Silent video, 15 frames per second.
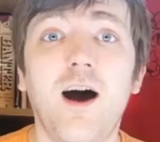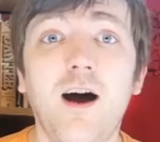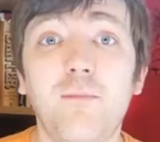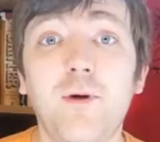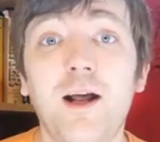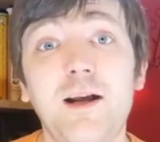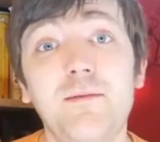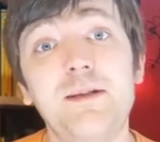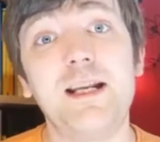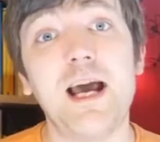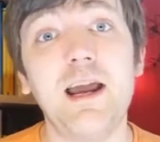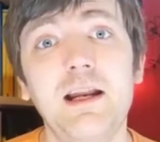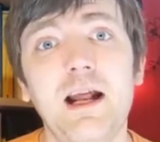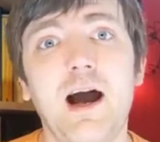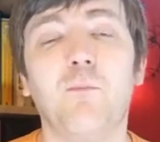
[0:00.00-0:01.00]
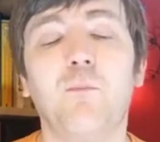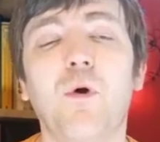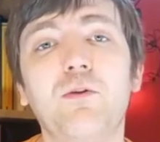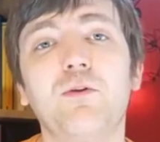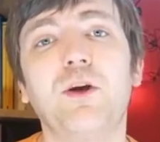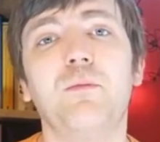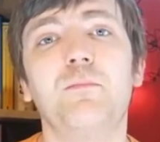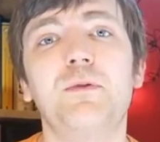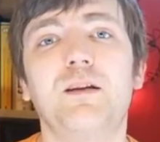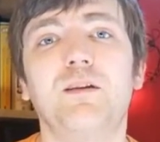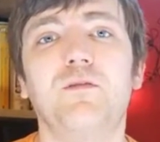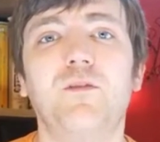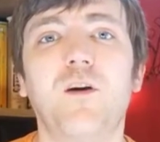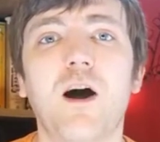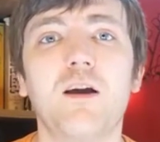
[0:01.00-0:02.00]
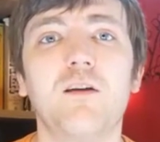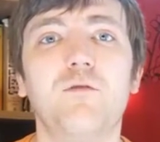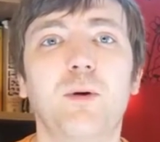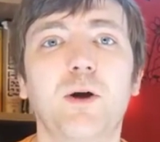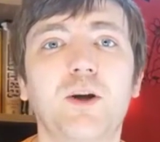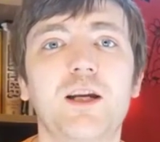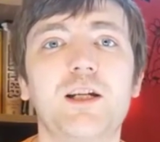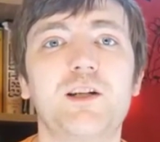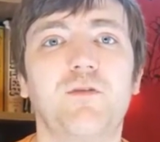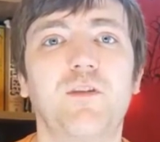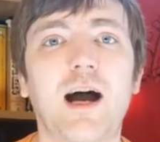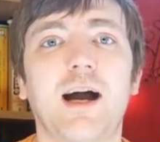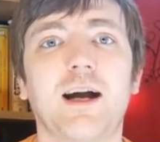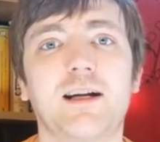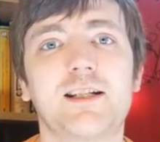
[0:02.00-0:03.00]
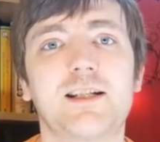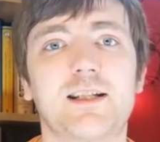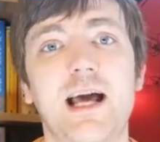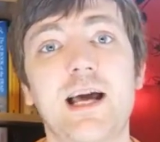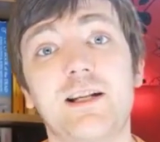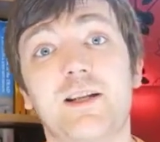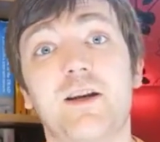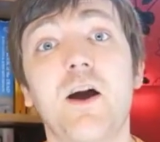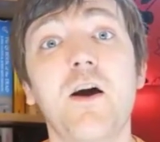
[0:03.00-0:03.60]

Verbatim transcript: Hi, my name's Dane and welcome to 5 Bookish Facts. Let's